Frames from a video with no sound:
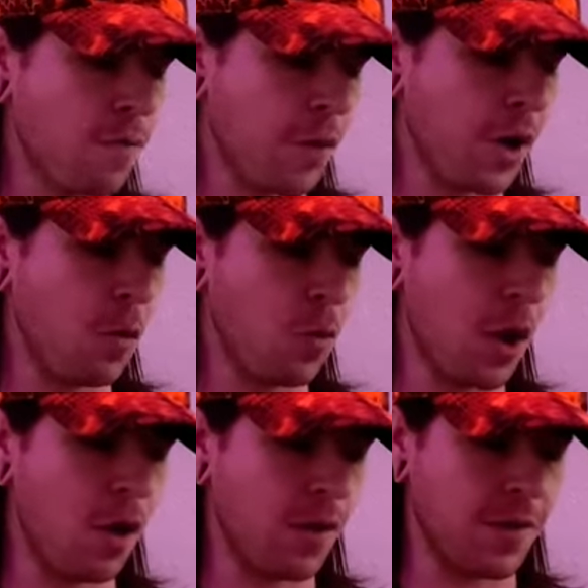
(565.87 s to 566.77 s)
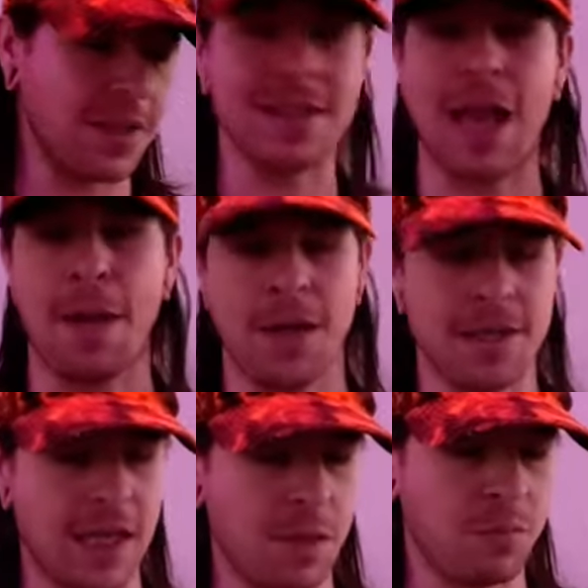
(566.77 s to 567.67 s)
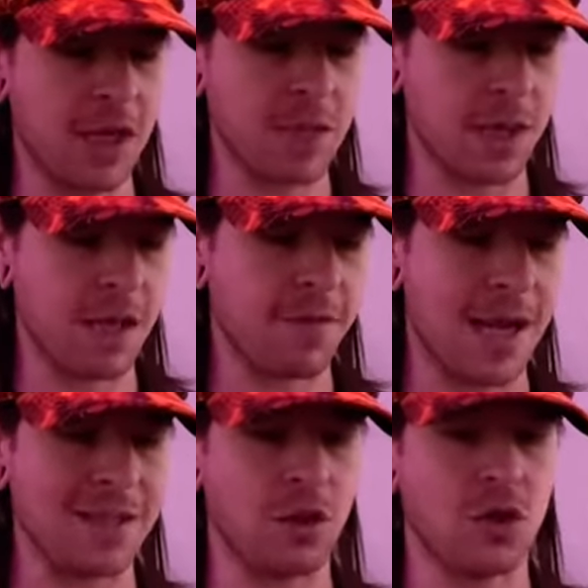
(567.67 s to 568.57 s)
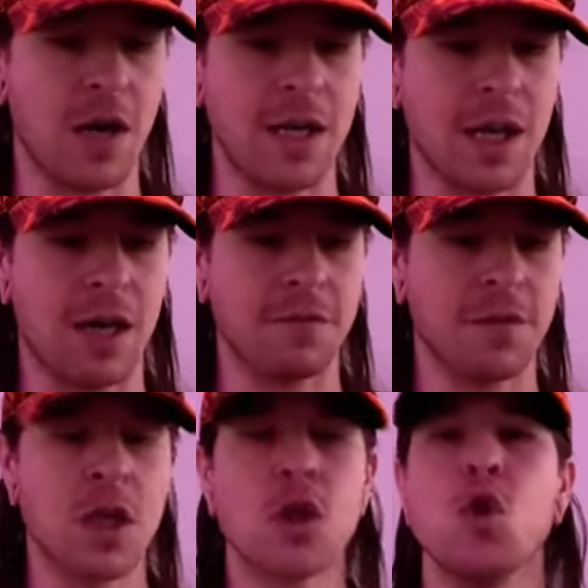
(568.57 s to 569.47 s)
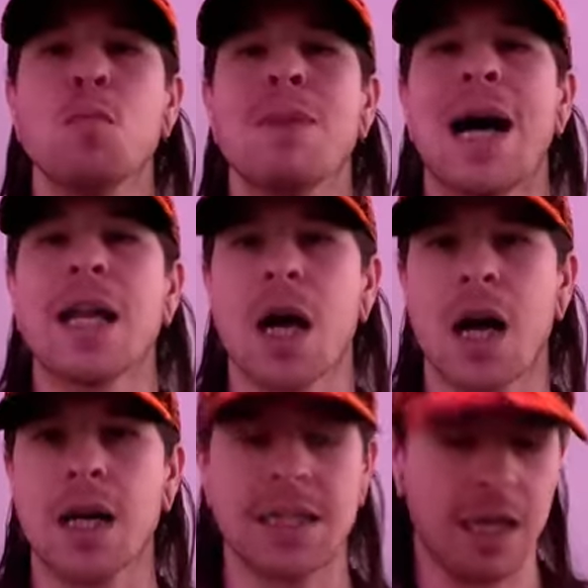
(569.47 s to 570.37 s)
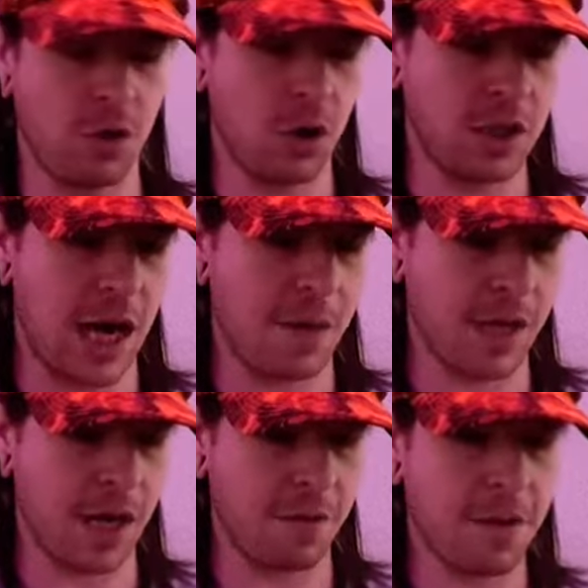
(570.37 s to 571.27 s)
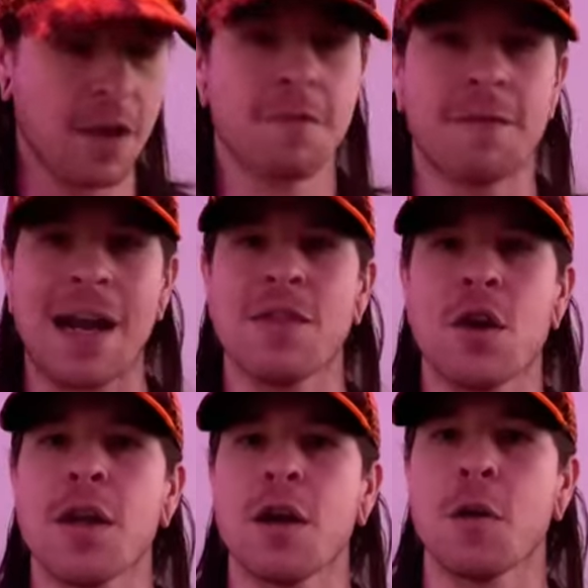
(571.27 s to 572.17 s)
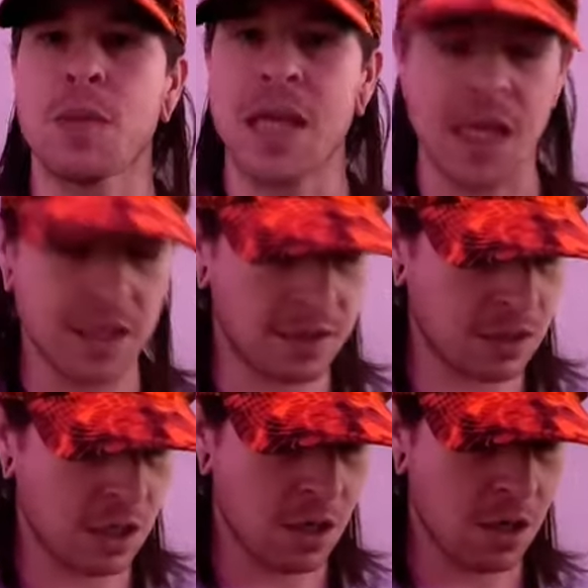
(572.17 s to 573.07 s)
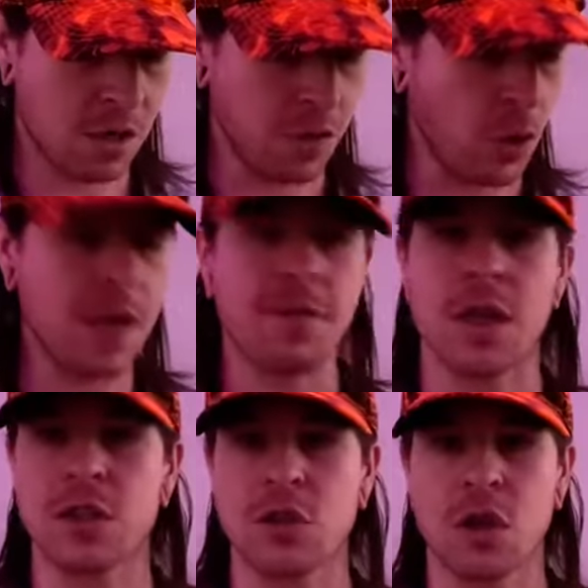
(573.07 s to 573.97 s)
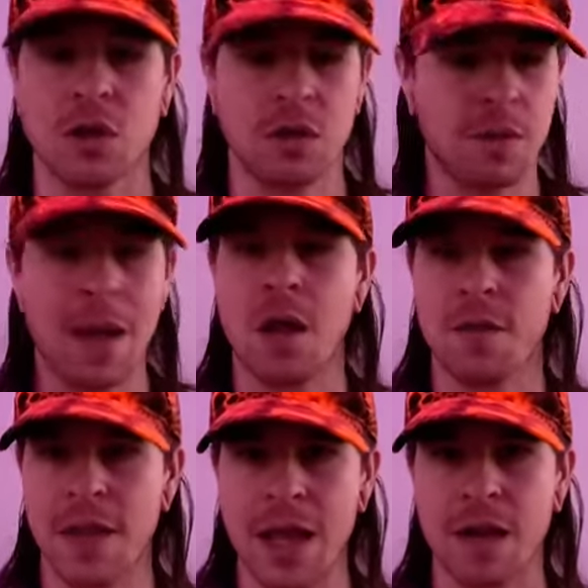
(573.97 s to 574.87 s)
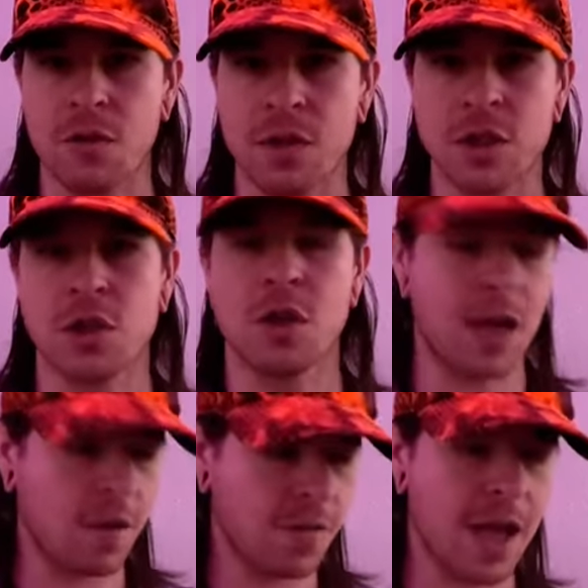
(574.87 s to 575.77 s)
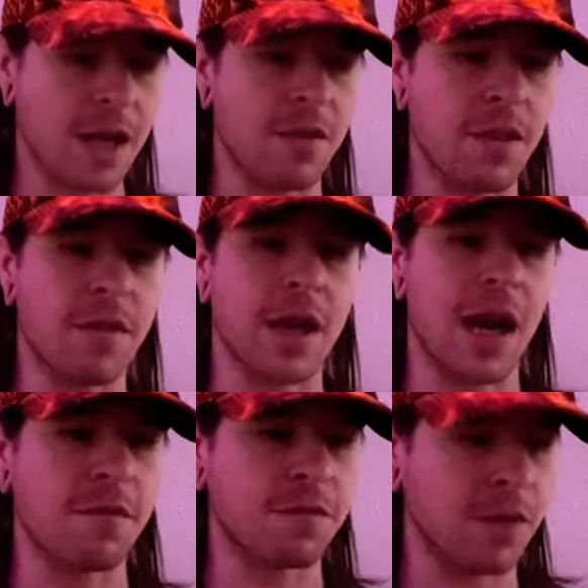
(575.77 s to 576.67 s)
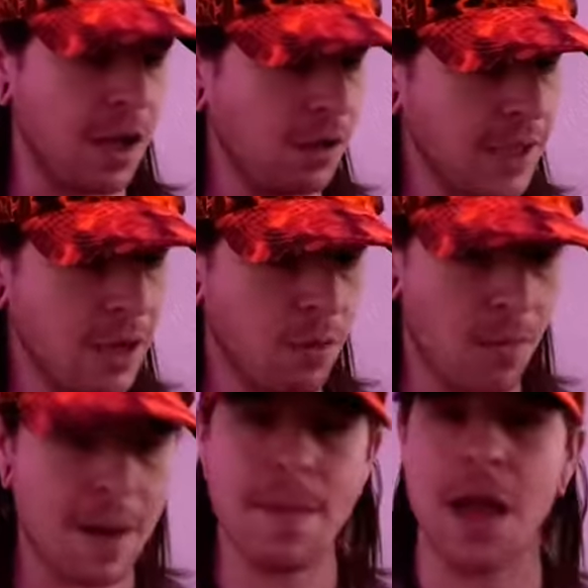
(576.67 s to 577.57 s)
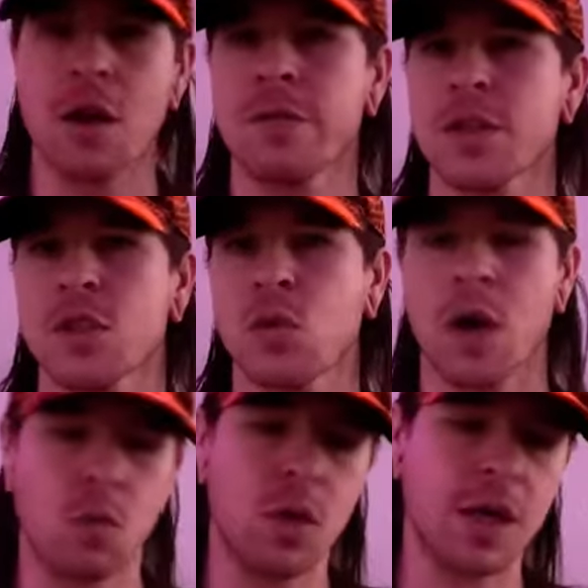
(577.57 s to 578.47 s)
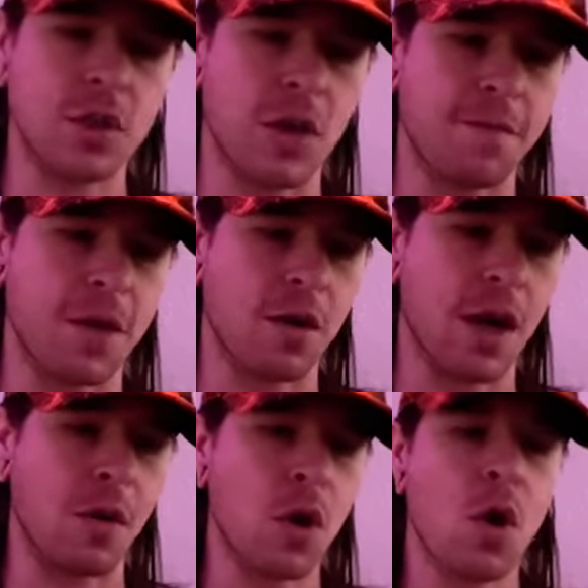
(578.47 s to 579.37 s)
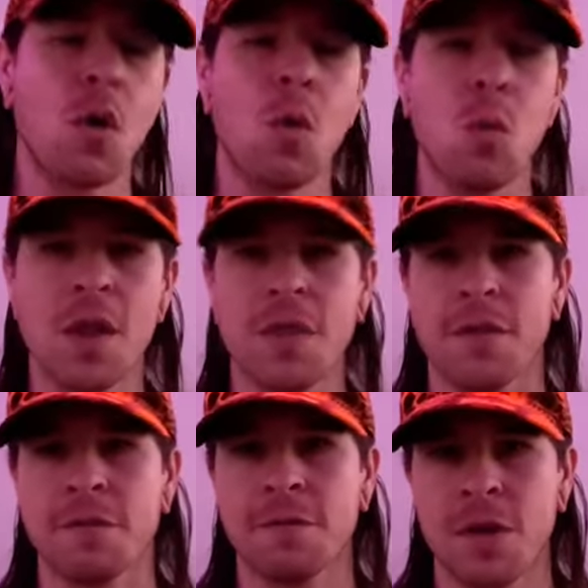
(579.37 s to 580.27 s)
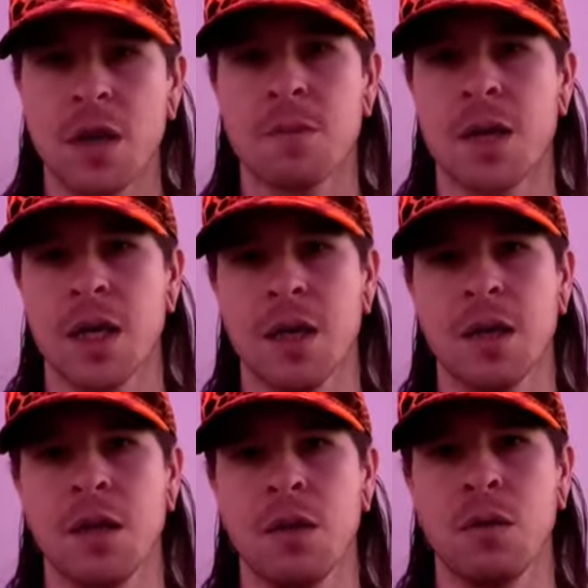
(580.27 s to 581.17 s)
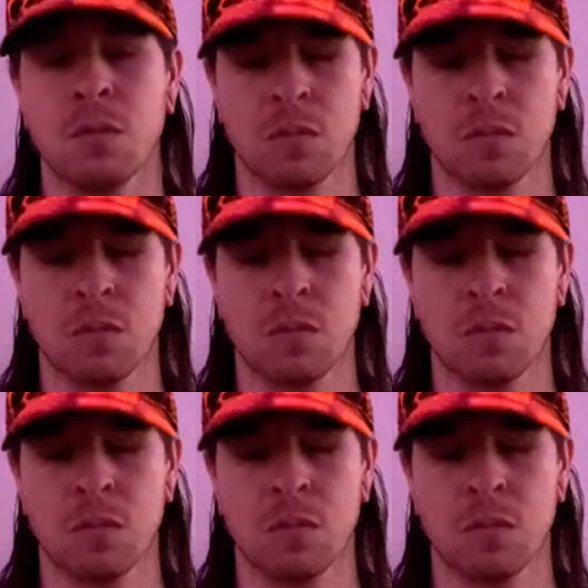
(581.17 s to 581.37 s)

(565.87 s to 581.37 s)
very well that this is happening and taking place, but even as they're trying to kind of kumbaya and take their time to kind of find their inner peace, they're even uncertain about that, and they're unsure about that, and then they kind of get led right back over to square one to try and figure out, what the fuck am I gonna do?